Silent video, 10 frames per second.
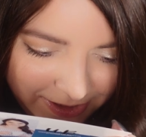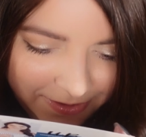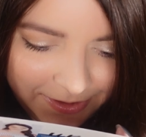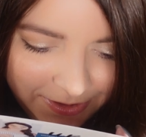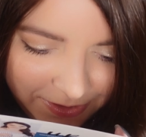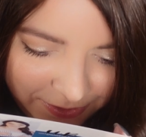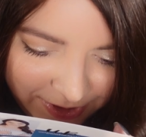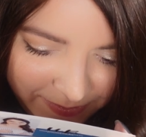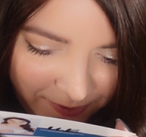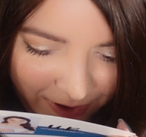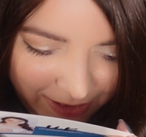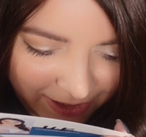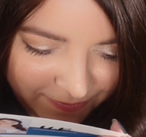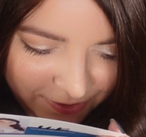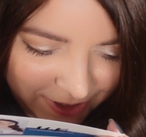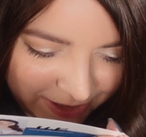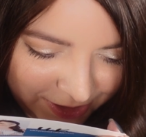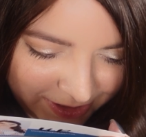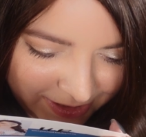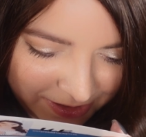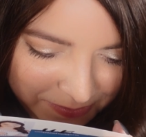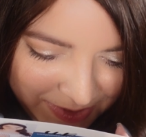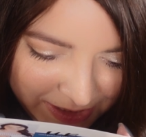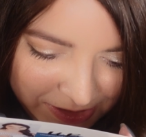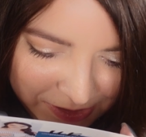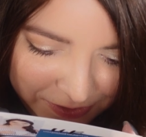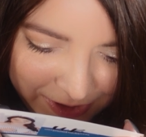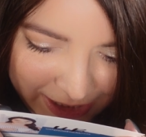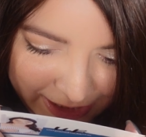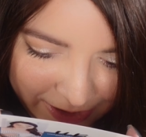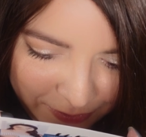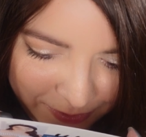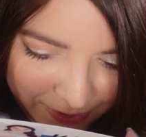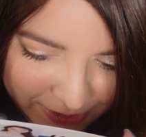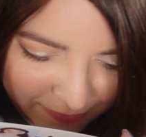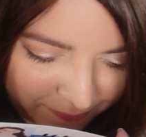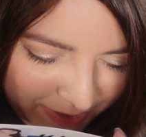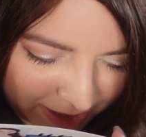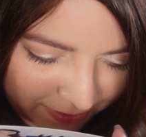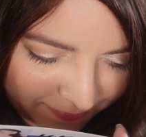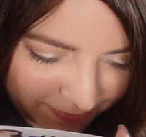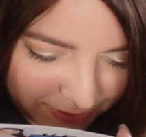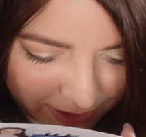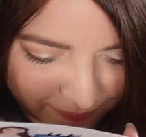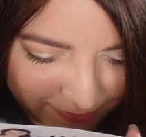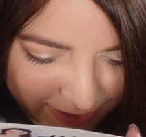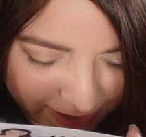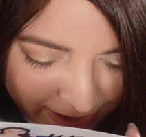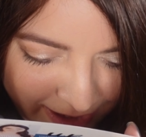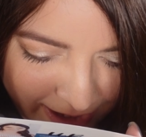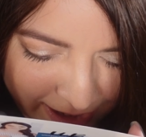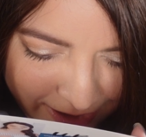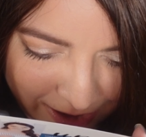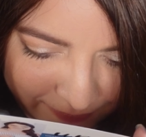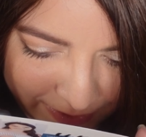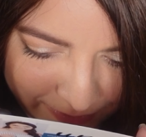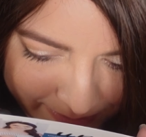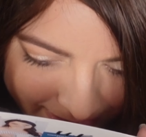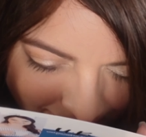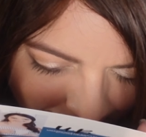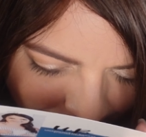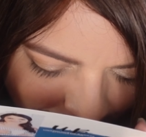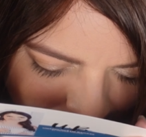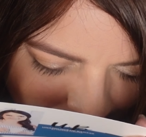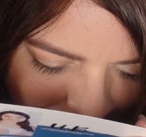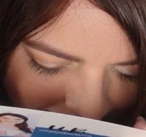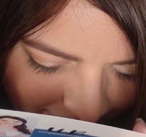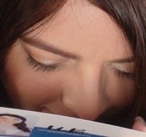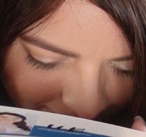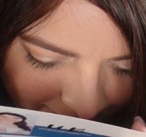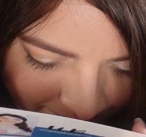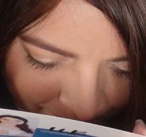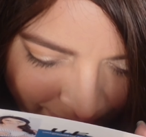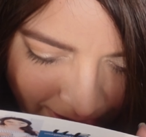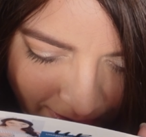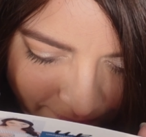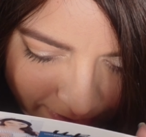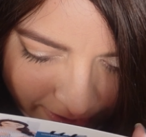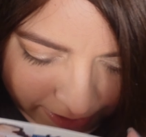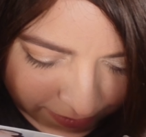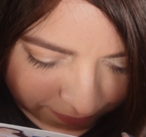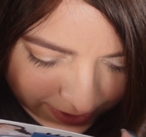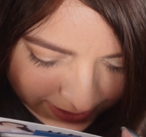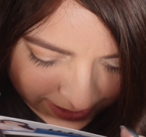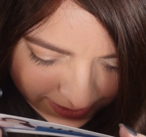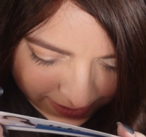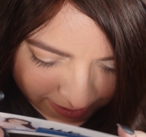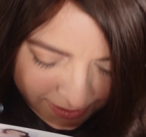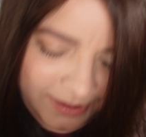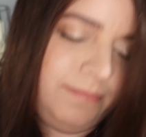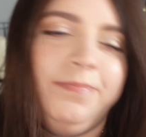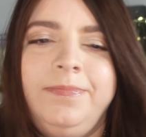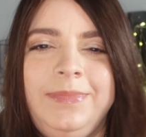coach, dreamer and life strategist, committed to creating a world of powerful, loving, and confident women in the face of hair loss. ValerieFuentes.com.